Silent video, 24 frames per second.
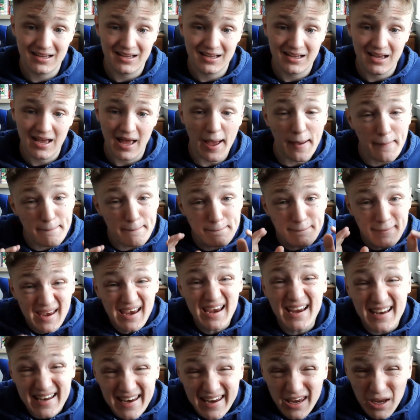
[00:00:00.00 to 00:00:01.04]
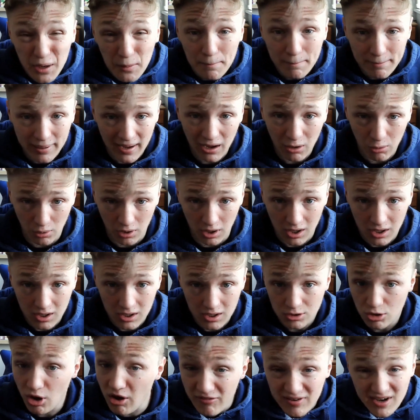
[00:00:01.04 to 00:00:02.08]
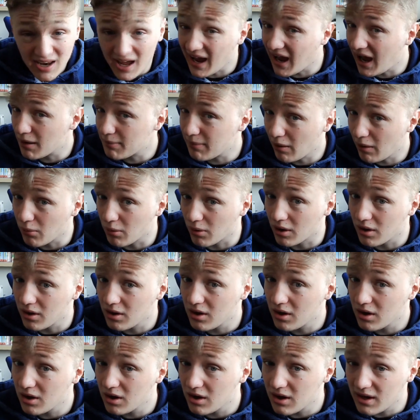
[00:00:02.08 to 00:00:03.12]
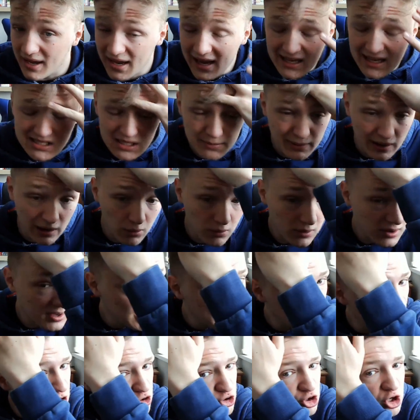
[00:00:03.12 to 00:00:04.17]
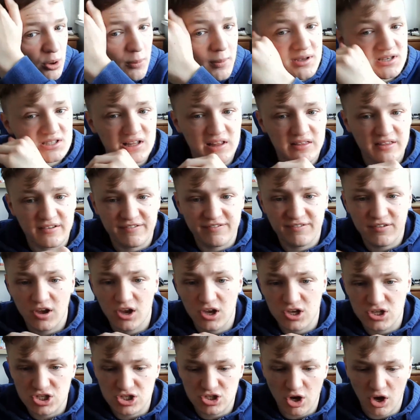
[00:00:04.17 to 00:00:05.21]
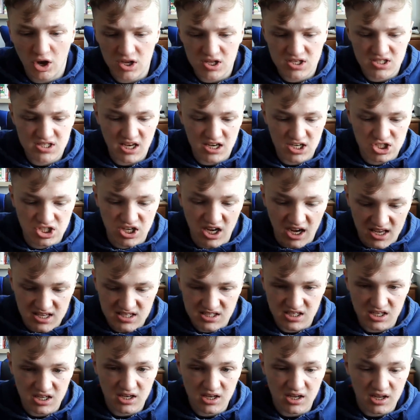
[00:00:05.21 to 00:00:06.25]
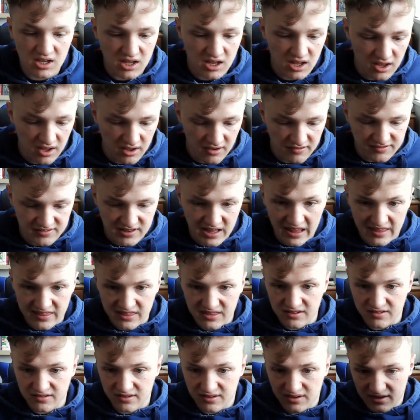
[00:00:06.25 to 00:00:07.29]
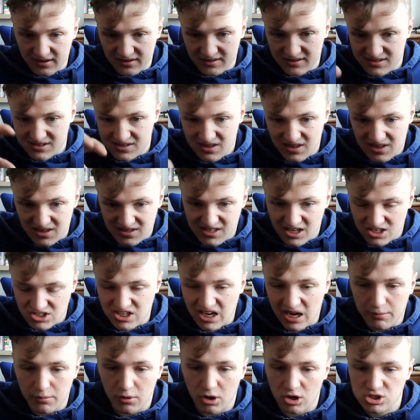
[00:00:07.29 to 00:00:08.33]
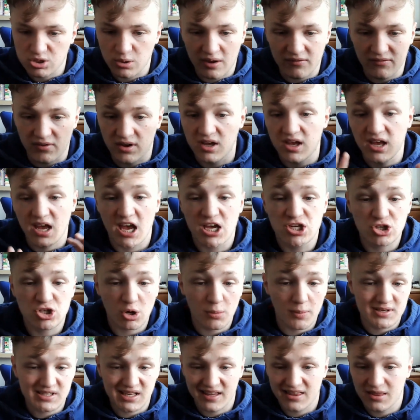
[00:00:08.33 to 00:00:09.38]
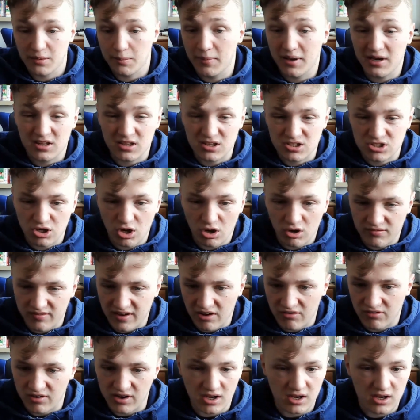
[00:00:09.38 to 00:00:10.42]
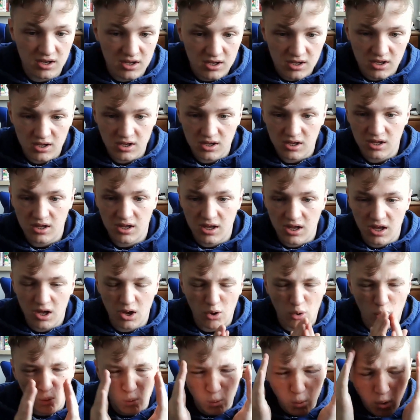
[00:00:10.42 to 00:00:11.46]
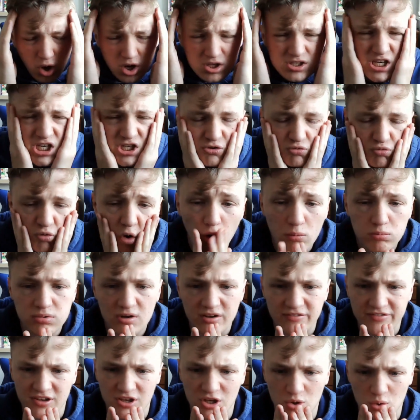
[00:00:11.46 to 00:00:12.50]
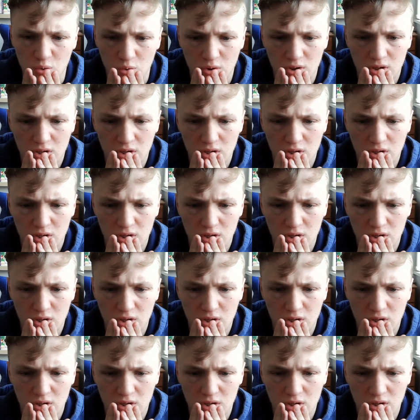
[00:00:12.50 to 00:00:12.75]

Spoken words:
At medium power. Not even a high power. Easy power, it should come into like the first sort of 6 yards of like the 6 yard box or whatever. It should come into like the middle sort of area. What is wrong with you?